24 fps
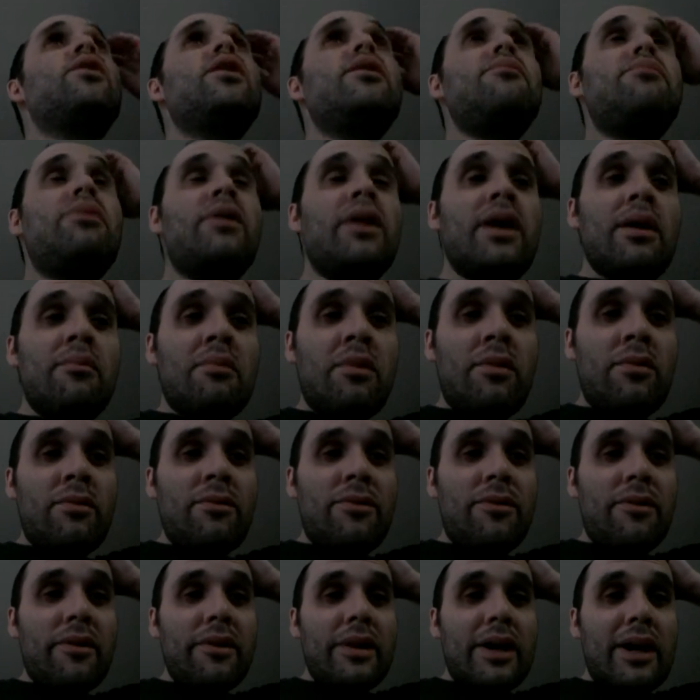really blame
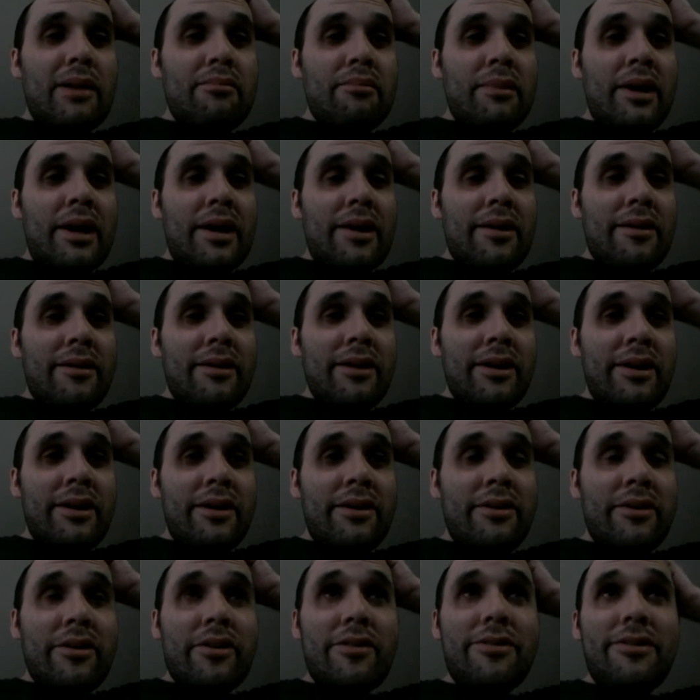them for that matter,
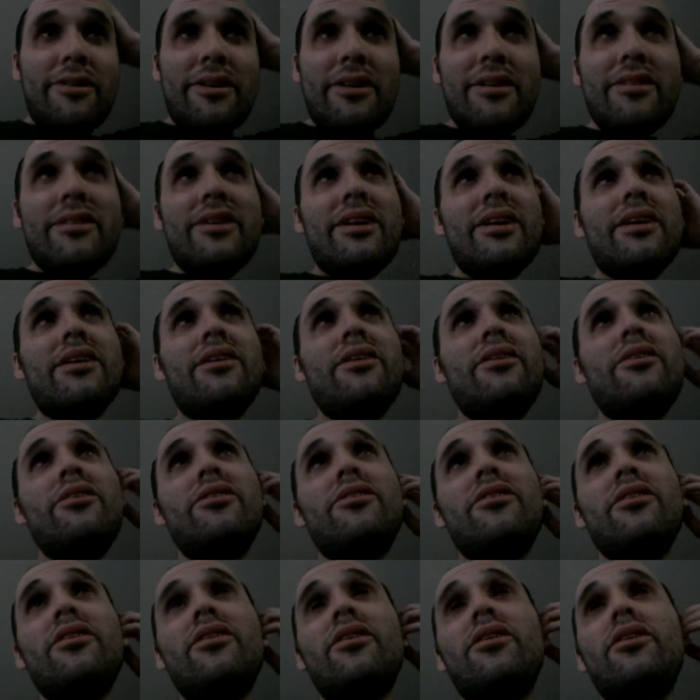as far as that
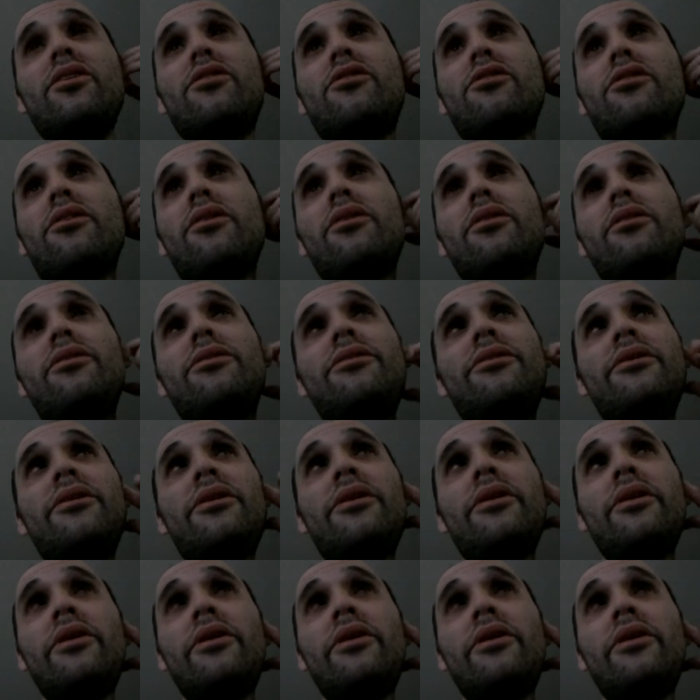goes, to tell the truth.